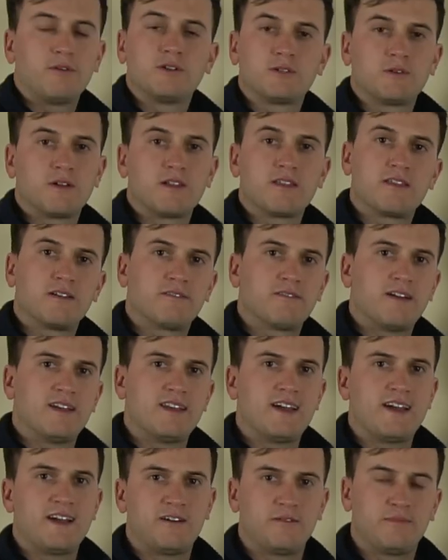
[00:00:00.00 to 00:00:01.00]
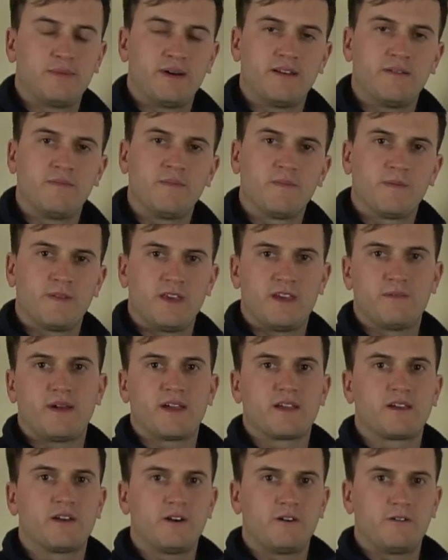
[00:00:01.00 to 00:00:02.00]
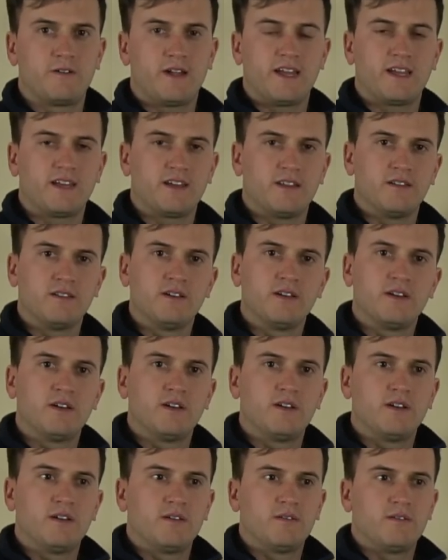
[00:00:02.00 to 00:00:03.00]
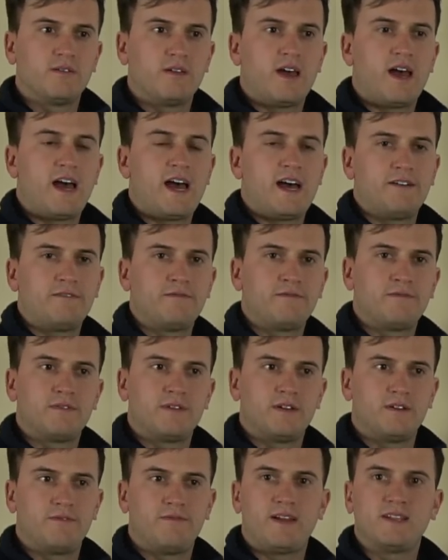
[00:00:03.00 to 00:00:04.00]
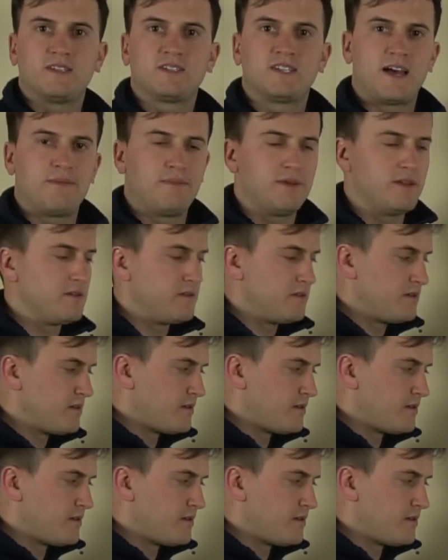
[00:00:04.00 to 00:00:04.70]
won't do anything right now, but in my code I can have events happen